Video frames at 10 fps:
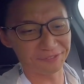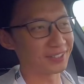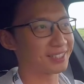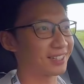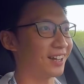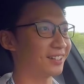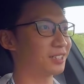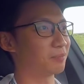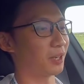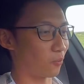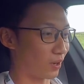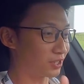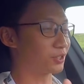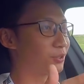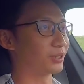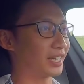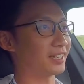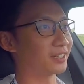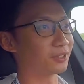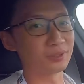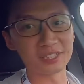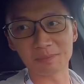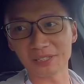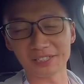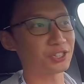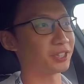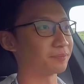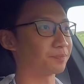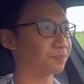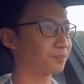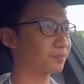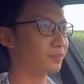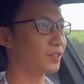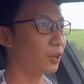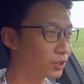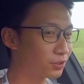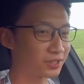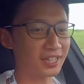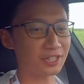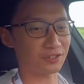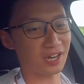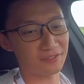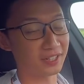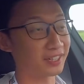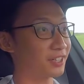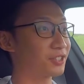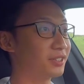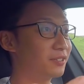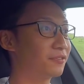first glance, but once you get into this position, once you start driving, it actually